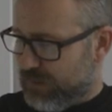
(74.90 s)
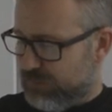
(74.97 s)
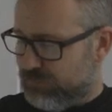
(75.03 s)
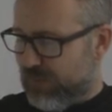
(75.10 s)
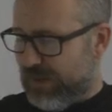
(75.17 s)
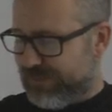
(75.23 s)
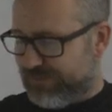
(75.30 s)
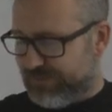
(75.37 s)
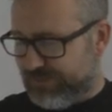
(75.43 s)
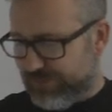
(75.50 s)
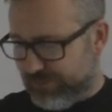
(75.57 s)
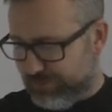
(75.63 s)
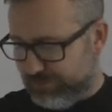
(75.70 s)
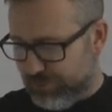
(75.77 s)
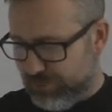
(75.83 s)
Rat's
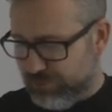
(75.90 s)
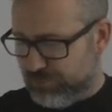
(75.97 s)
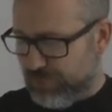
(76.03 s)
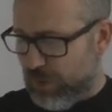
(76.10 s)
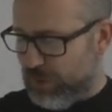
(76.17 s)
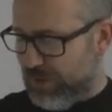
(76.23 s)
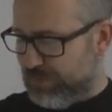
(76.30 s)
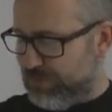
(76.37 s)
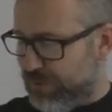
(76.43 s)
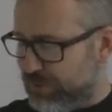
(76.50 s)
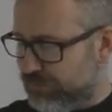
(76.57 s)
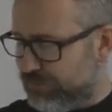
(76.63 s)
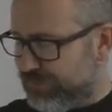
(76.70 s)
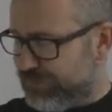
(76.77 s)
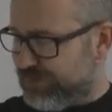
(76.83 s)
little blue rowing
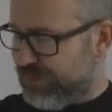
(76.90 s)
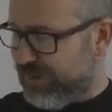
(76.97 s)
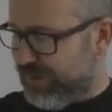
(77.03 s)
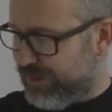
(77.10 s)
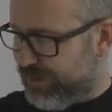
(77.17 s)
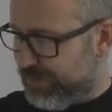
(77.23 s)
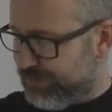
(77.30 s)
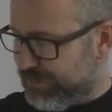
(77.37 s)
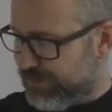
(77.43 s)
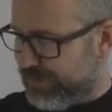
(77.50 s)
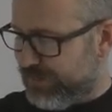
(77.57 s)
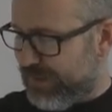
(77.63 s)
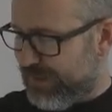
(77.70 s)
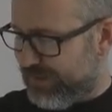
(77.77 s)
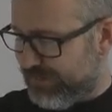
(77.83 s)
boat was tied up to the
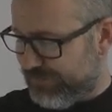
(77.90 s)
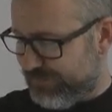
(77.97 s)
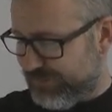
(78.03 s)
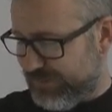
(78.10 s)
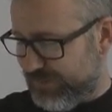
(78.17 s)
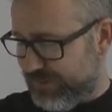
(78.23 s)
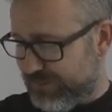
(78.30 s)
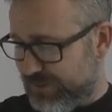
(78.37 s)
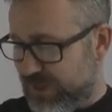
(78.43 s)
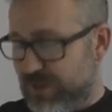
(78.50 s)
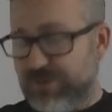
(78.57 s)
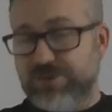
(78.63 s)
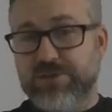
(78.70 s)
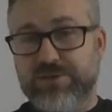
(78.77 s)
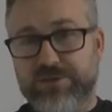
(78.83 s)
landing stage,
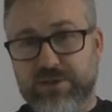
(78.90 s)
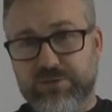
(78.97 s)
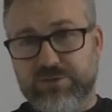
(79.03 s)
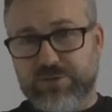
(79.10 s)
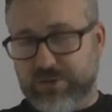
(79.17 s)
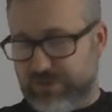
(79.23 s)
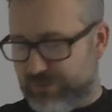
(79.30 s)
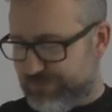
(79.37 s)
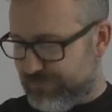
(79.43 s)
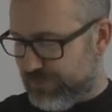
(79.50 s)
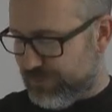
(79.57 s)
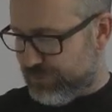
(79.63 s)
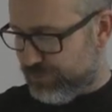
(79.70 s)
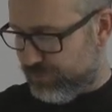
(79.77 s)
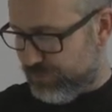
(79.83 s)
just outside the
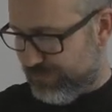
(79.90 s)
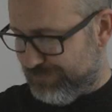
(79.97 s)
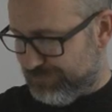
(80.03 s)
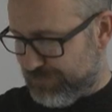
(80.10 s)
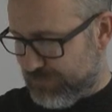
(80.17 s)
front door.